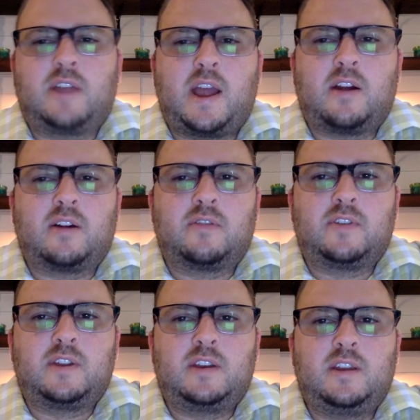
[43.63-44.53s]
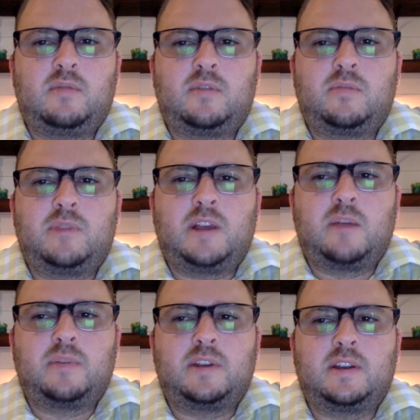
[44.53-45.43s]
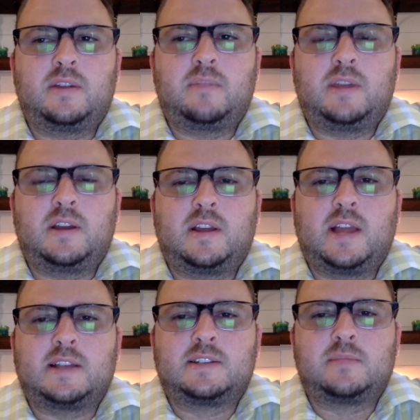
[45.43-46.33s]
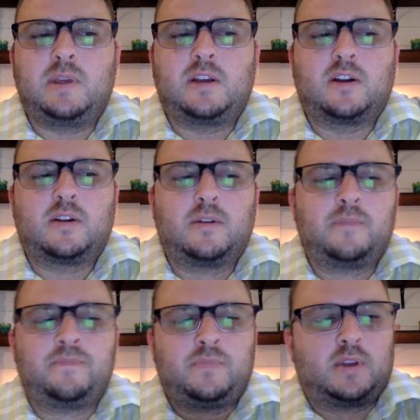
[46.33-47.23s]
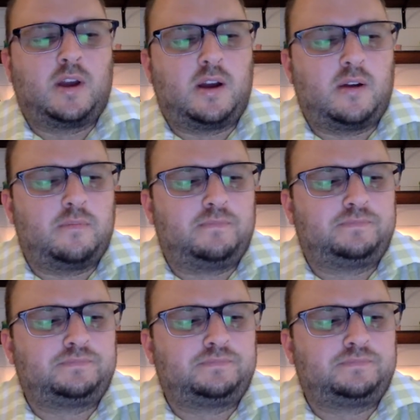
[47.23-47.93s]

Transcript: Nat Irvin. He will be coming to be a guest speaker um,